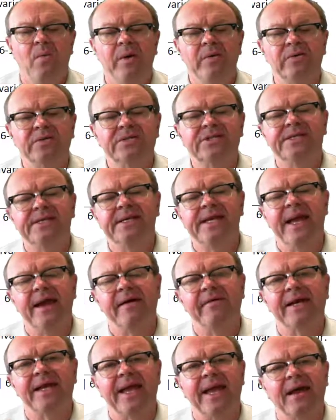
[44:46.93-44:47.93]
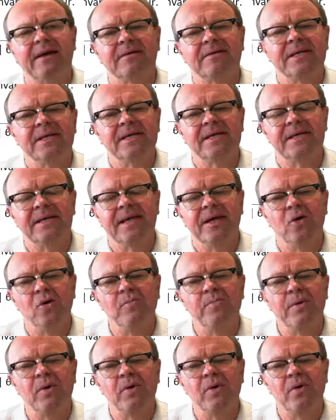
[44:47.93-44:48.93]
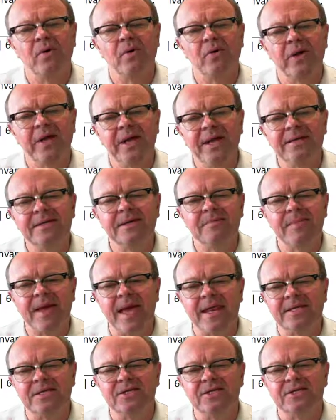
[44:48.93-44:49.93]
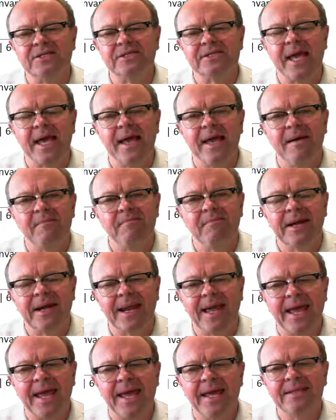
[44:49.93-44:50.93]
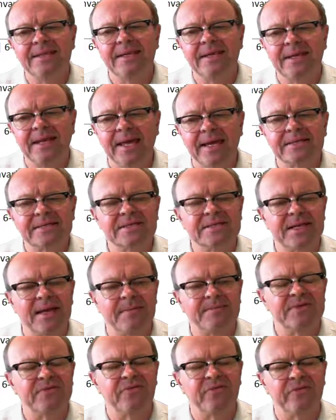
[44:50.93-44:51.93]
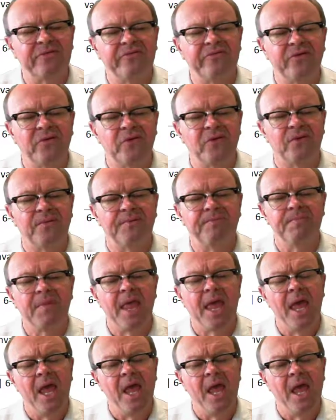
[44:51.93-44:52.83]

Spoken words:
We will see how accounting can help or hinder managers plan the next steps for a firm,